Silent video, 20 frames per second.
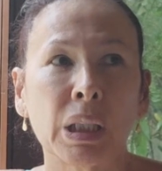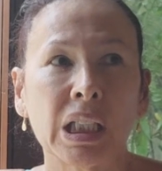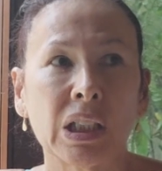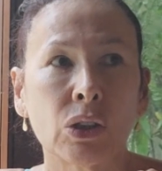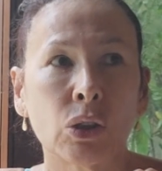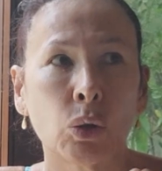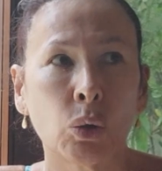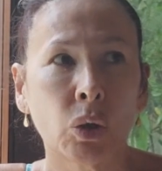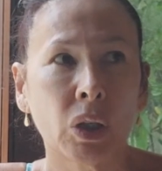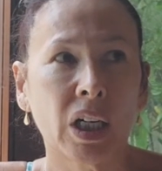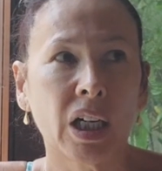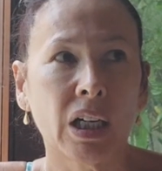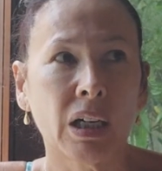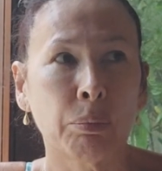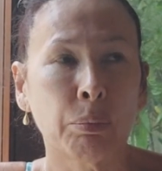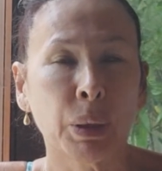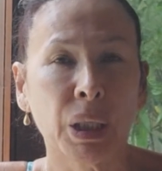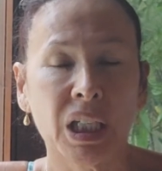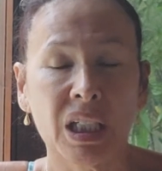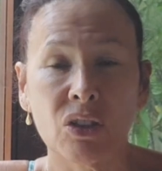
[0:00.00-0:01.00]
being caught
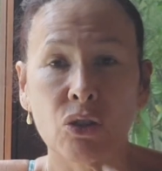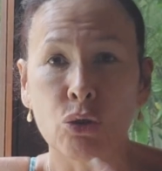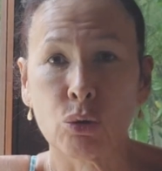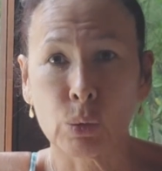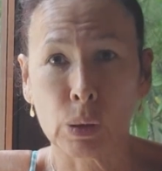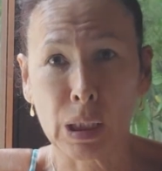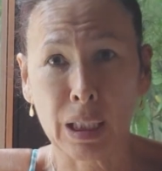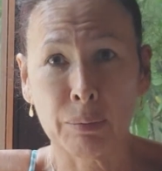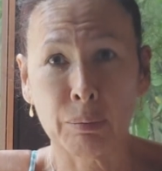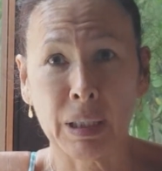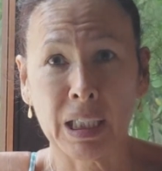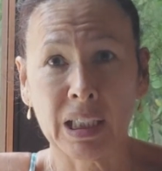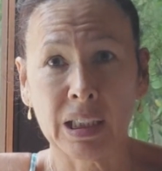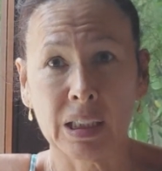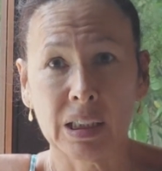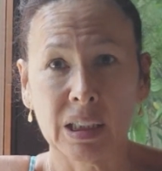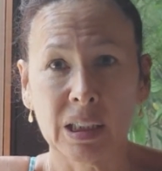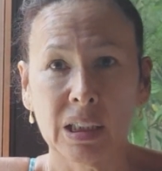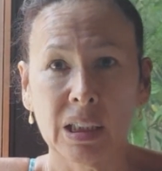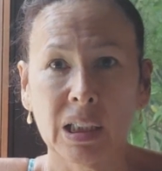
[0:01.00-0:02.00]
up in
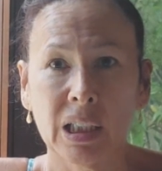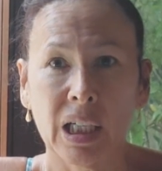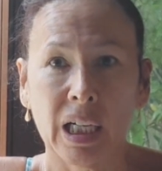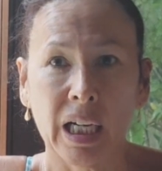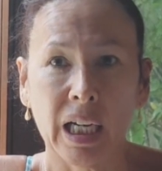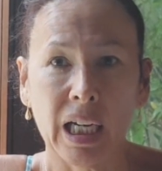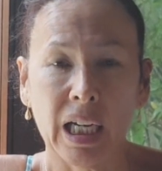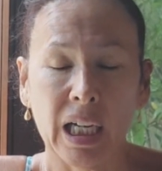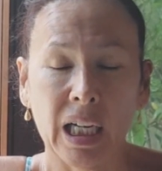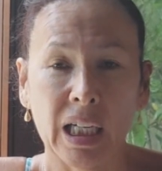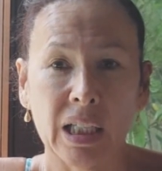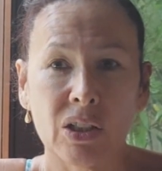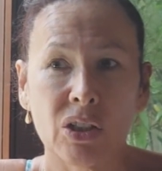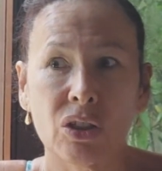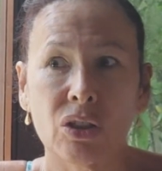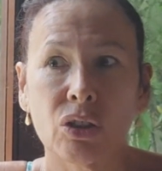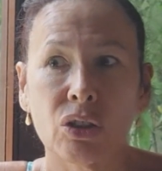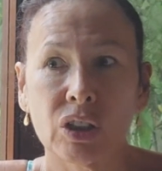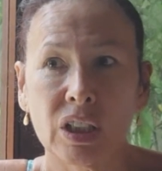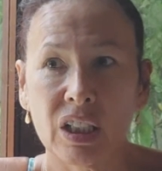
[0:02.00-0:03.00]
drama
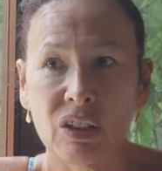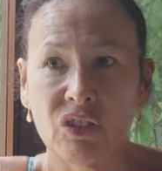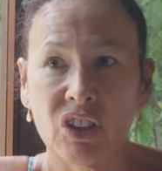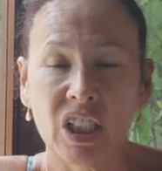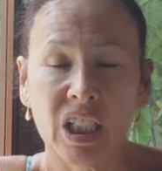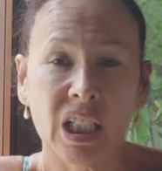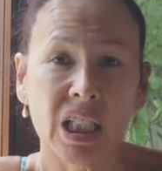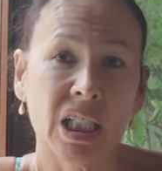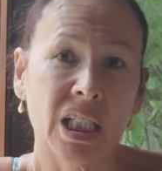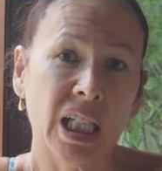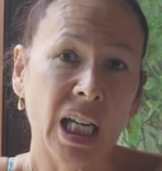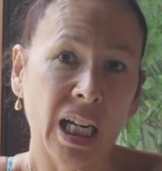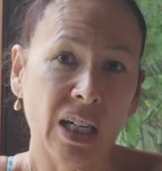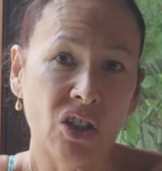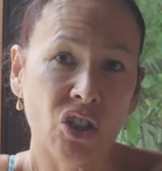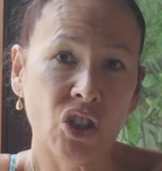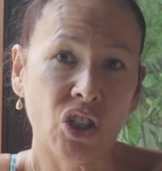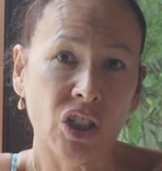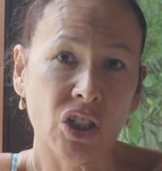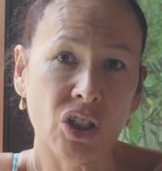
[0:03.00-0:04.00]
and not giving an
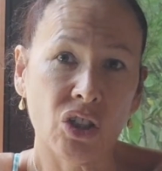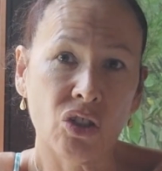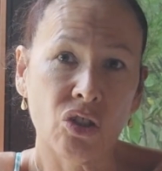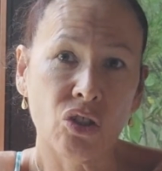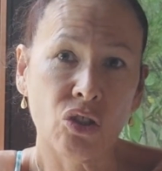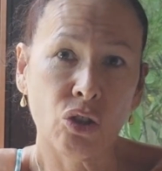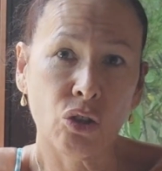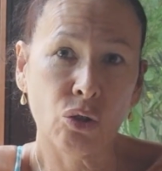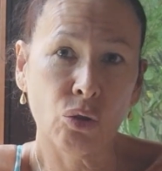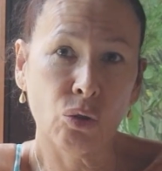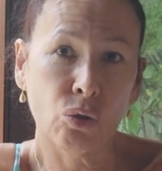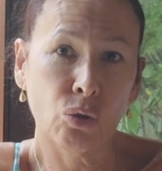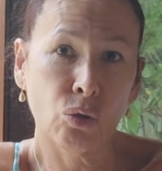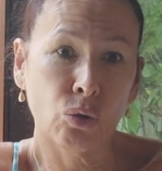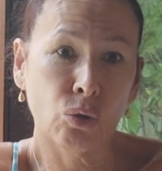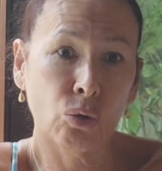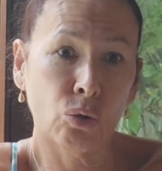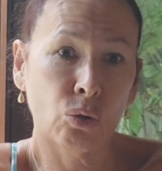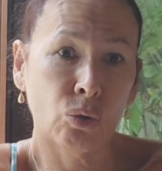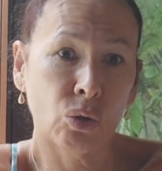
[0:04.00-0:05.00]
attention
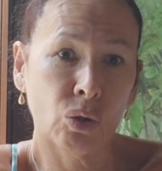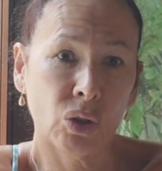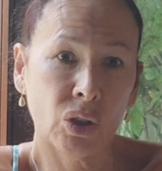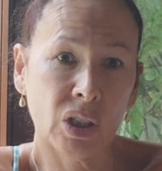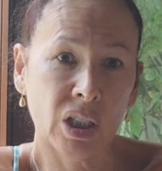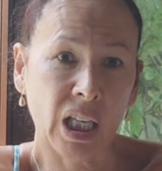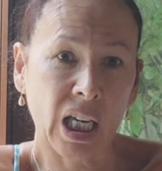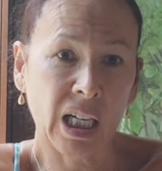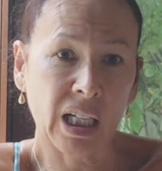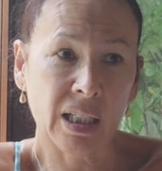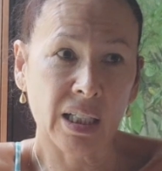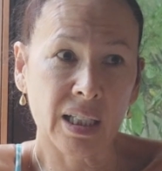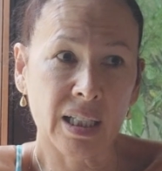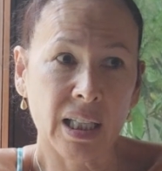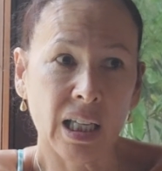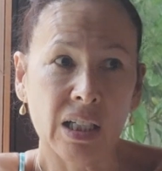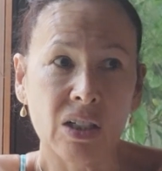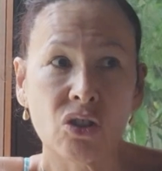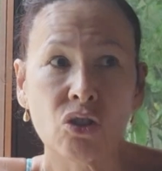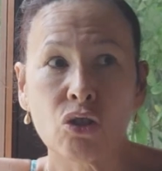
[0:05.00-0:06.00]
to things
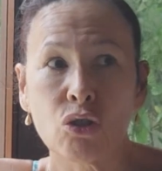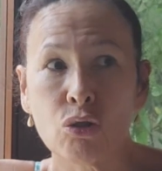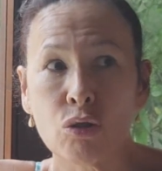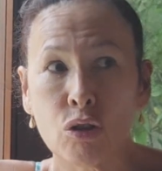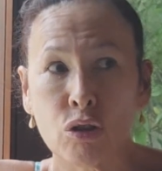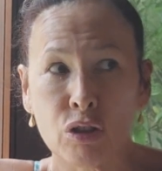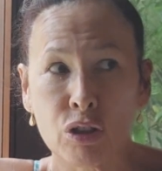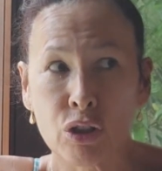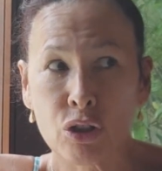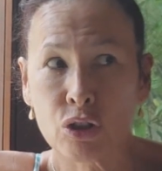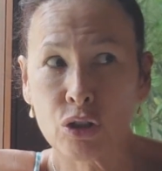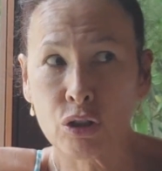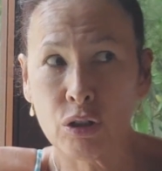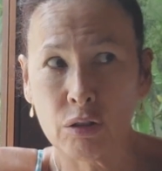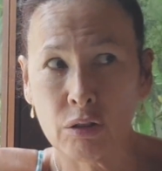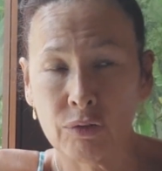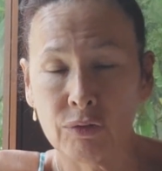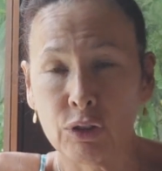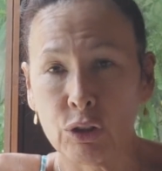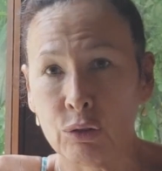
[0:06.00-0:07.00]
that do not
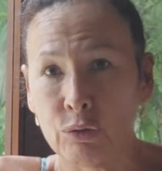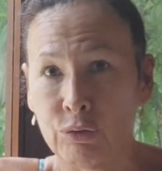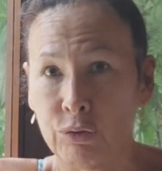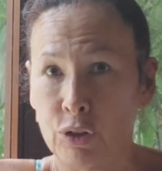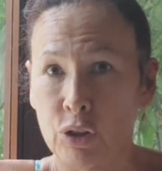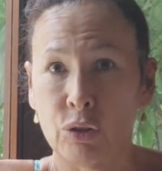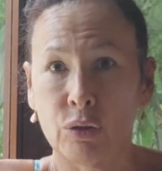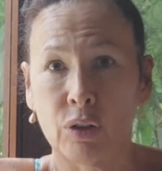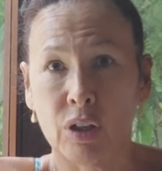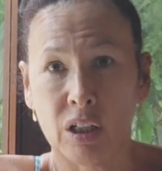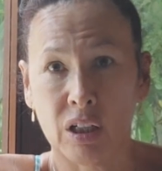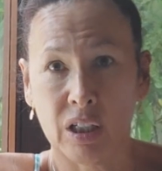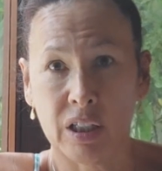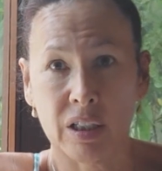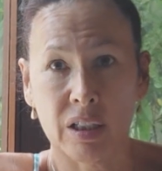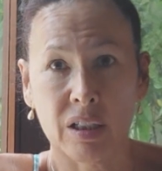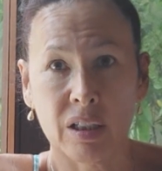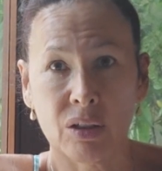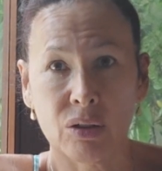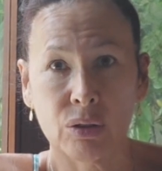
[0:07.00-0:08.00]
serve you for your
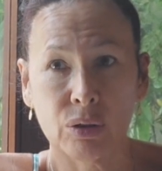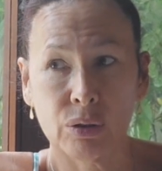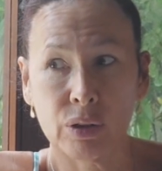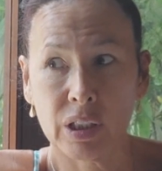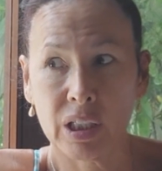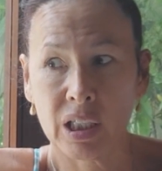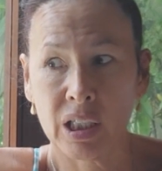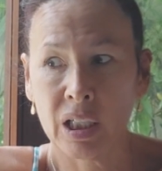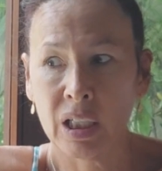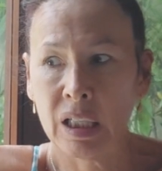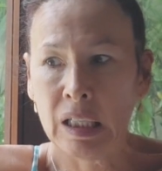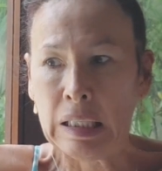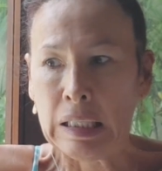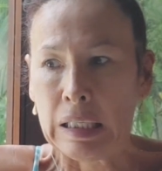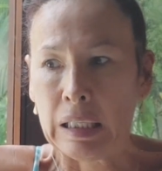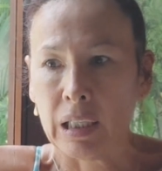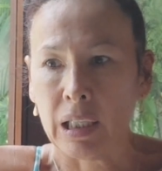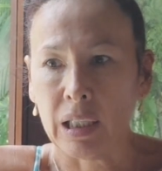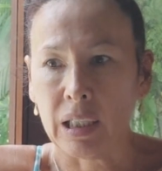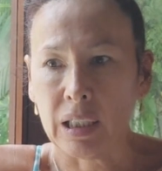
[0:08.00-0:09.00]
highest good,
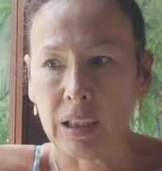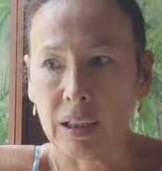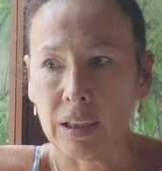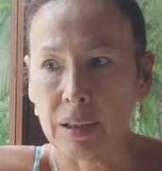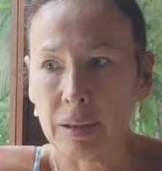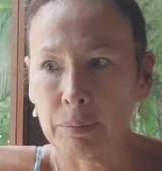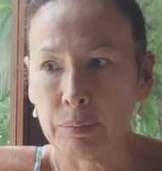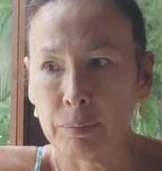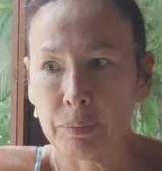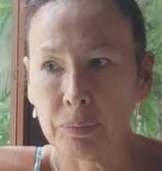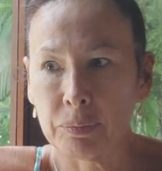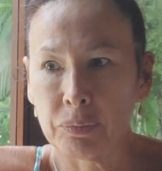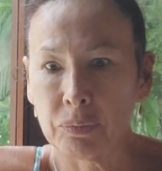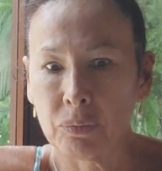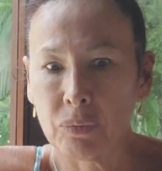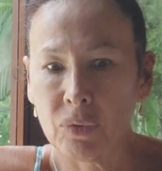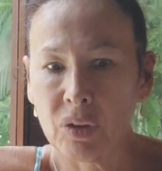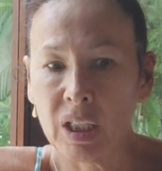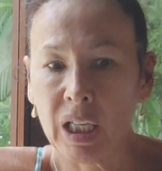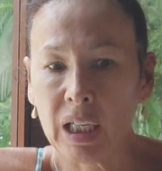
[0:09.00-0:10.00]
um,
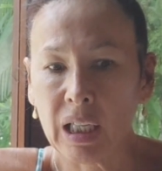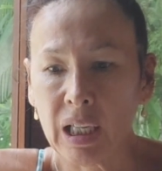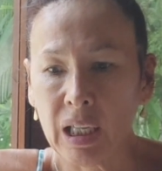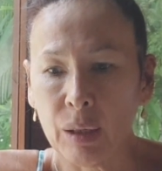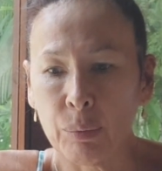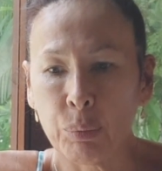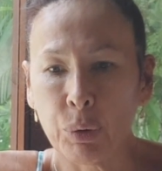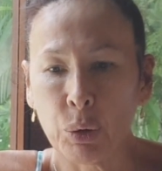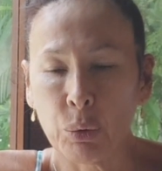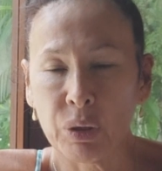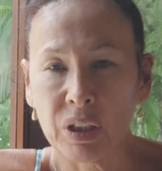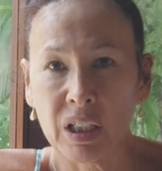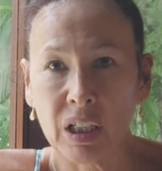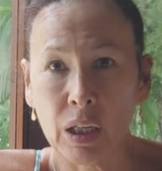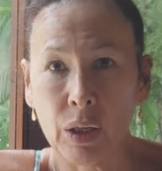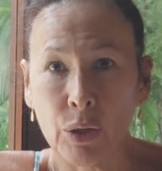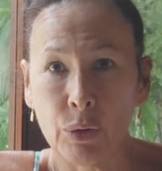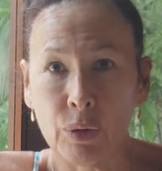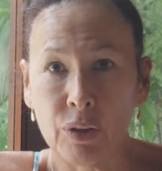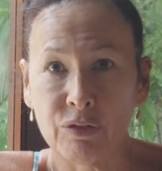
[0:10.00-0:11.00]
that keep you in
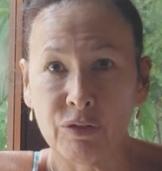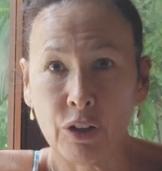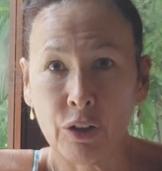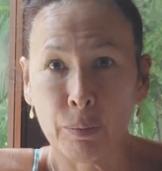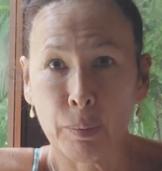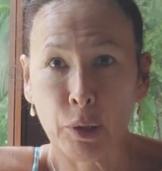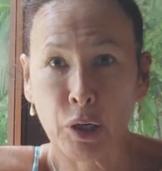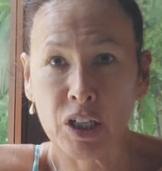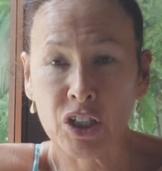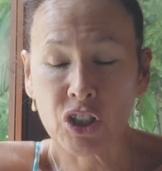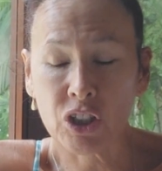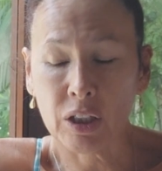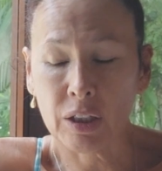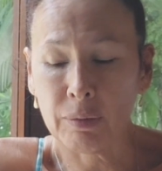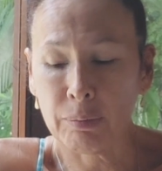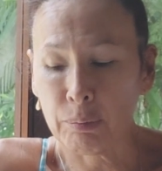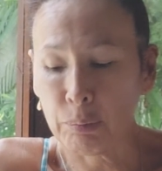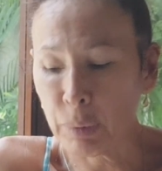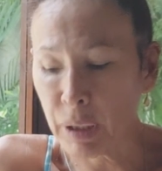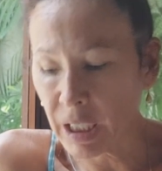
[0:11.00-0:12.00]
a lower
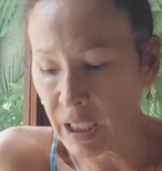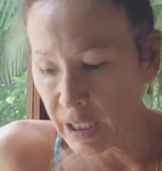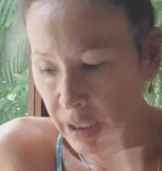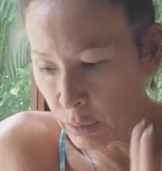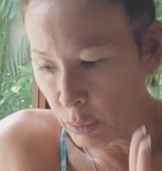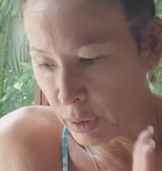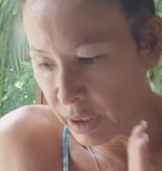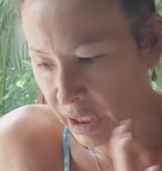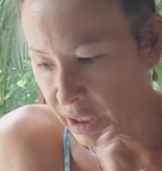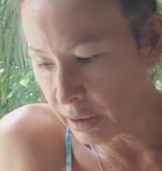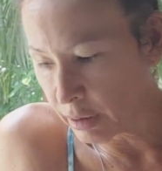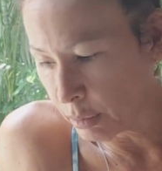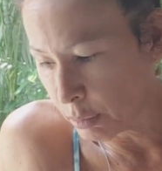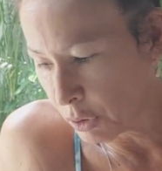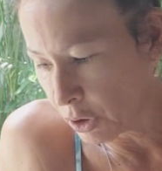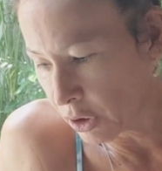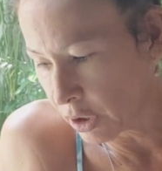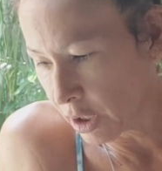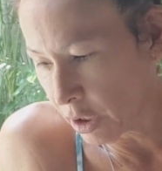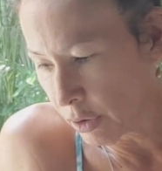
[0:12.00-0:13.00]
vibration. But anyway, I'm
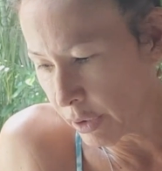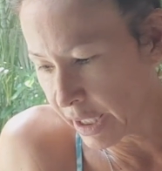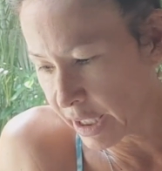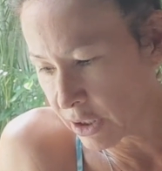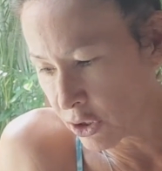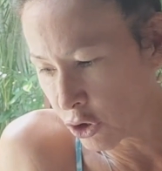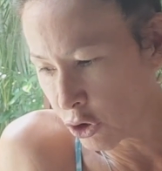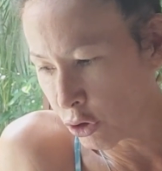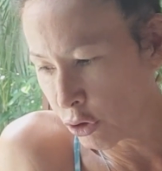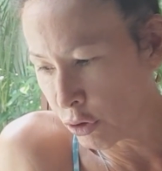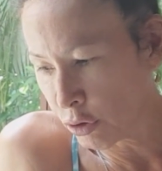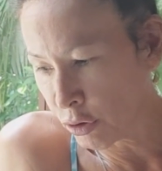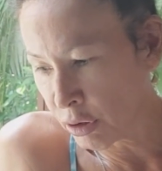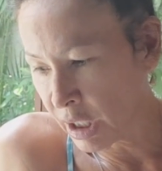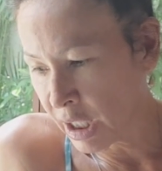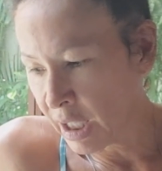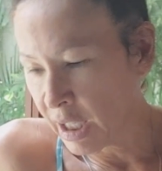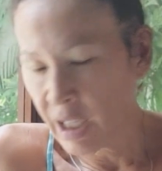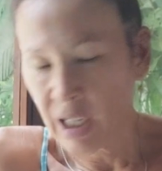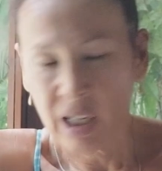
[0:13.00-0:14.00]
not going to